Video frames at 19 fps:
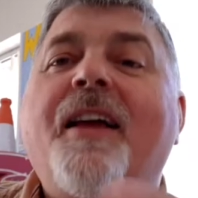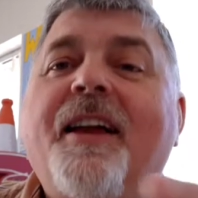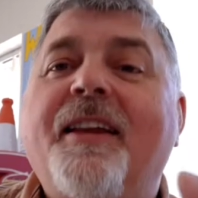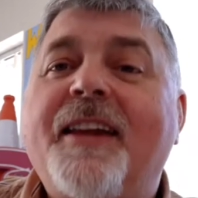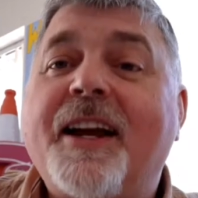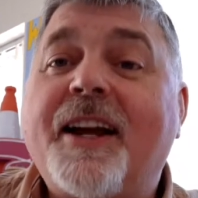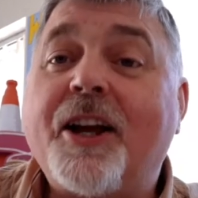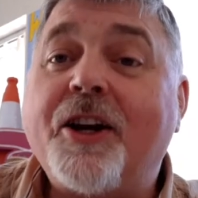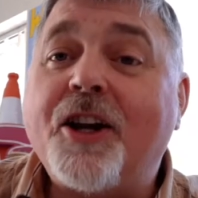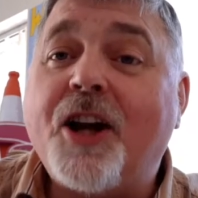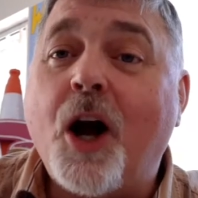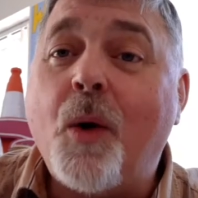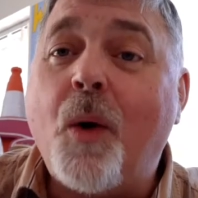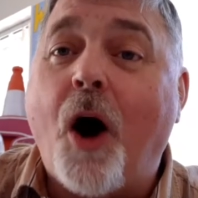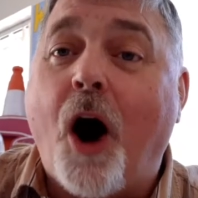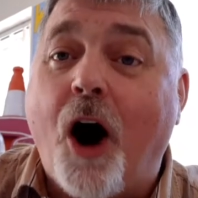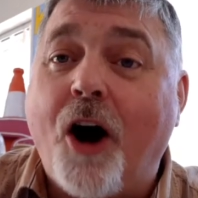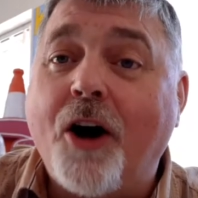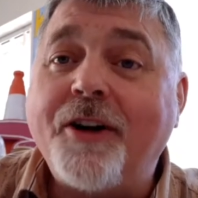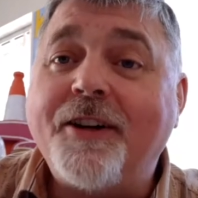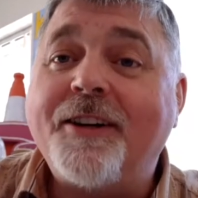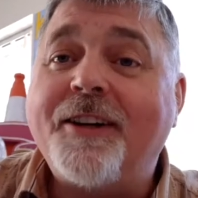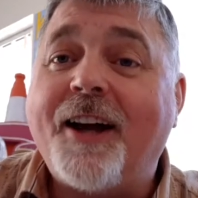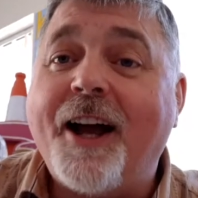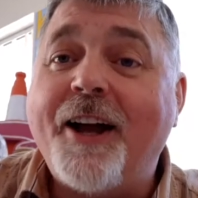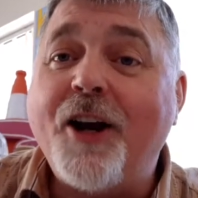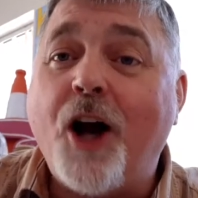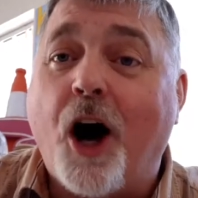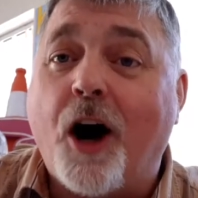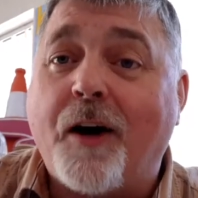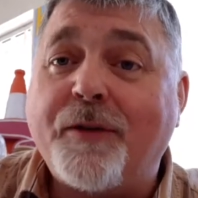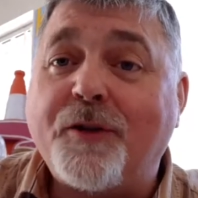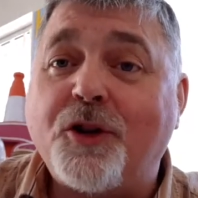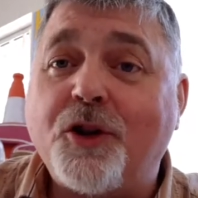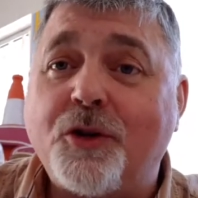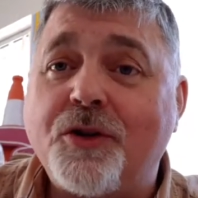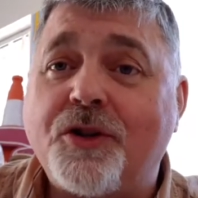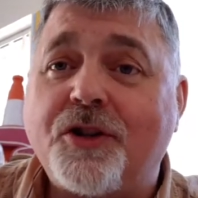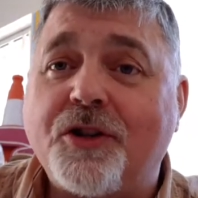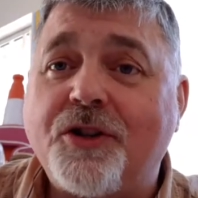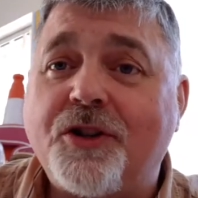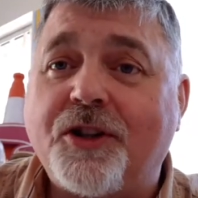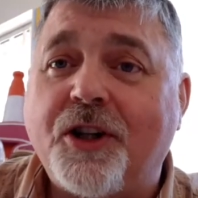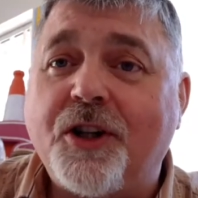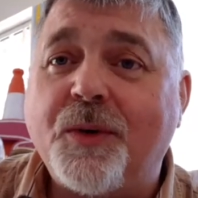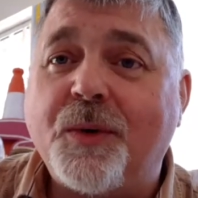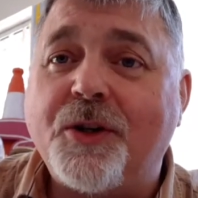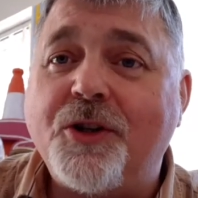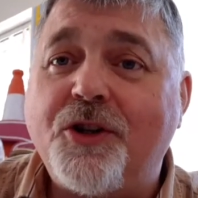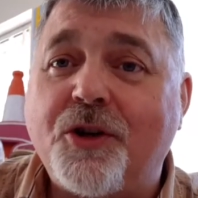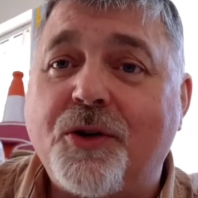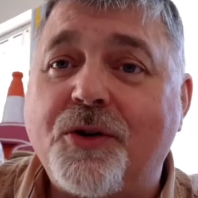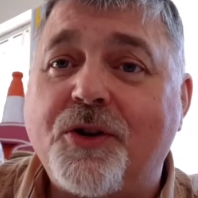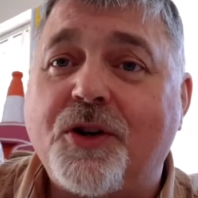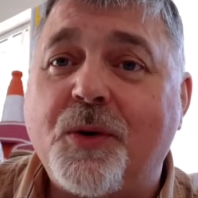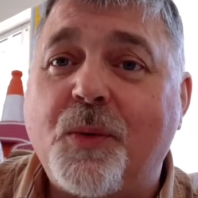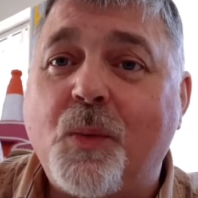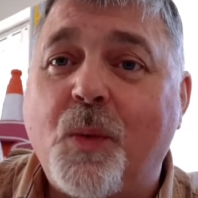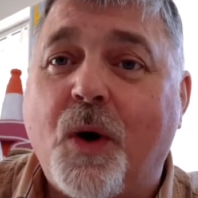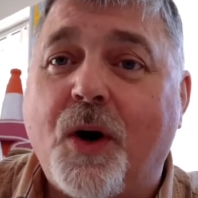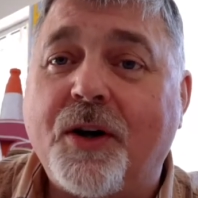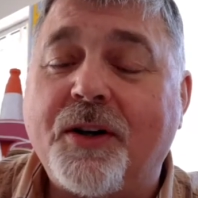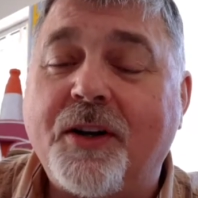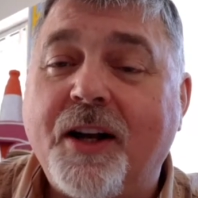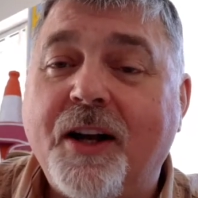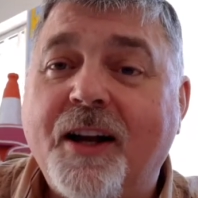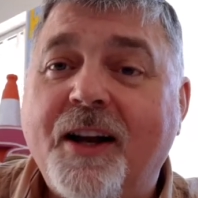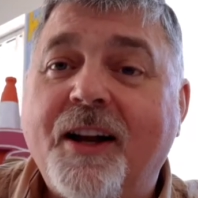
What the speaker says: They're going to go on and off Junction 2 and Junction 1.